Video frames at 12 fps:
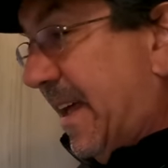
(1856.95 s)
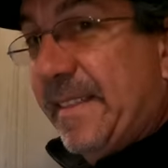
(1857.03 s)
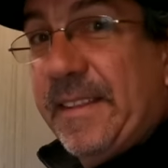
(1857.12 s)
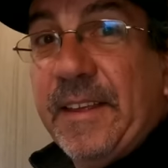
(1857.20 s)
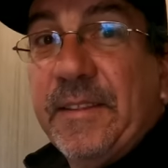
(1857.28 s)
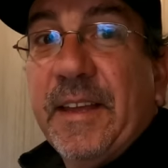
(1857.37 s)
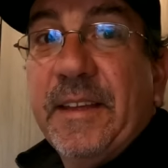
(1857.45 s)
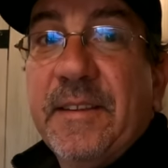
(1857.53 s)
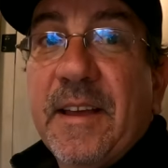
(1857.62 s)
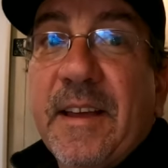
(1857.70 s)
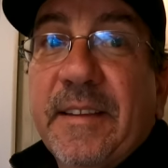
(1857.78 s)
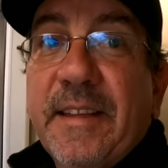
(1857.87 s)
and
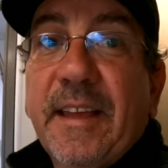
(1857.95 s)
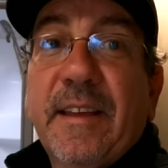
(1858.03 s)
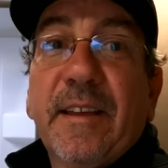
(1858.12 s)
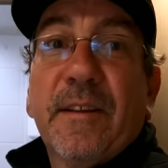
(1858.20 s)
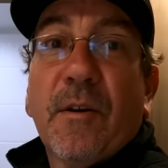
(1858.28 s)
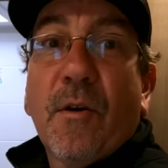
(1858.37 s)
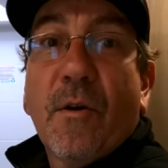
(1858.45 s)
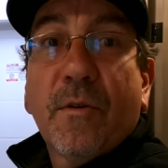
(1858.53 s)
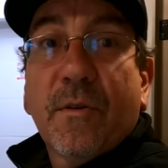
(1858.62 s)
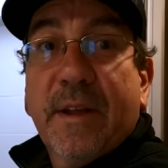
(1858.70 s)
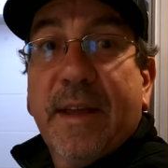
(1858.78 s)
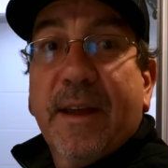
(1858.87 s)
they
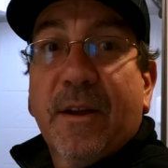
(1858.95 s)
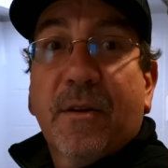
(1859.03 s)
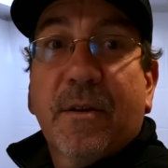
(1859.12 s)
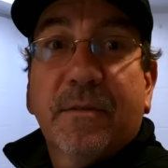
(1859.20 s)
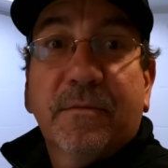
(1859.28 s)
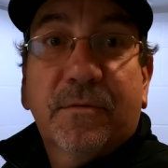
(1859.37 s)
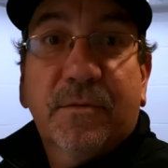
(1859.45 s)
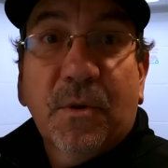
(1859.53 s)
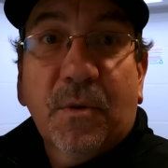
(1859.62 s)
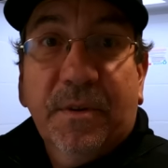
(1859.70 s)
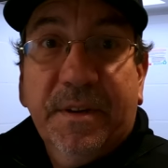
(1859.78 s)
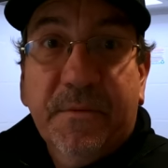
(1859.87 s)

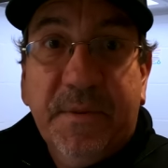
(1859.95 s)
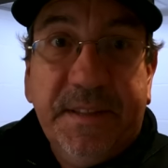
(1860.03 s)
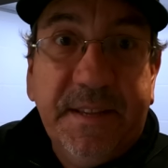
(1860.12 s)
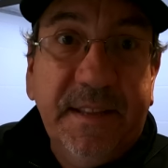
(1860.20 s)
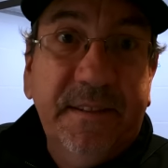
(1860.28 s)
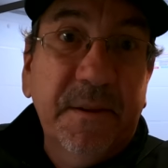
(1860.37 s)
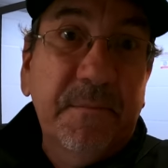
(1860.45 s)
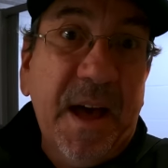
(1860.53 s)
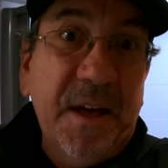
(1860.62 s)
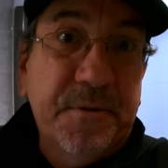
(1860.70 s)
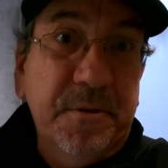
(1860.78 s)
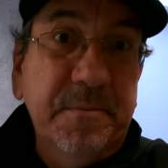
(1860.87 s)
totally redid the
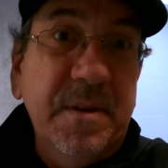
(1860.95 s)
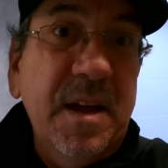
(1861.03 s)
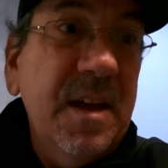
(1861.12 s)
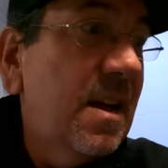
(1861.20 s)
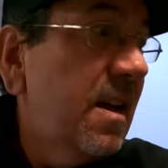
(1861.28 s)
bathroom.